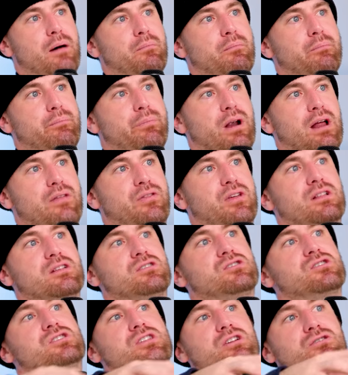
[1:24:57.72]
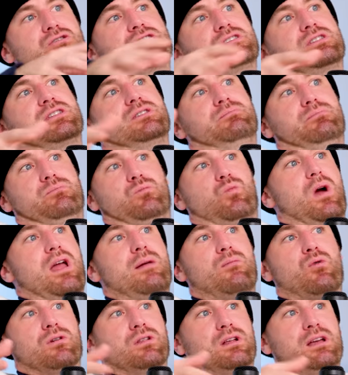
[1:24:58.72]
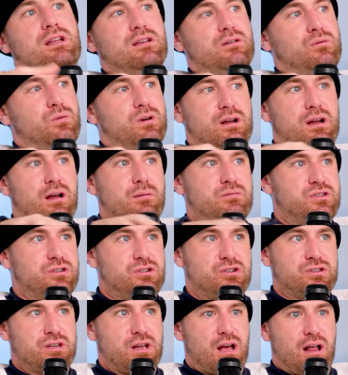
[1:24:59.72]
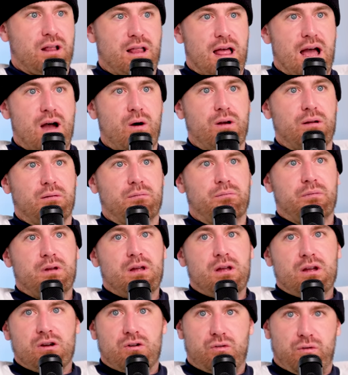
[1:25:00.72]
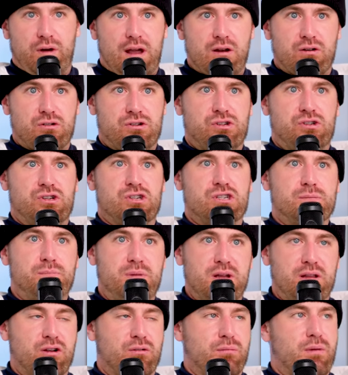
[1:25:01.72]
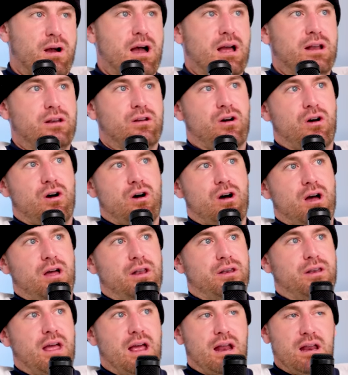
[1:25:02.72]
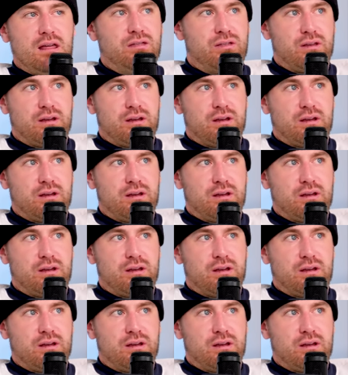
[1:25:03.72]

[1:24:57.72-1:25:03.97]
Um, but I think that just they're just way more lenient when it comes to just allowing creators to just speak their mind on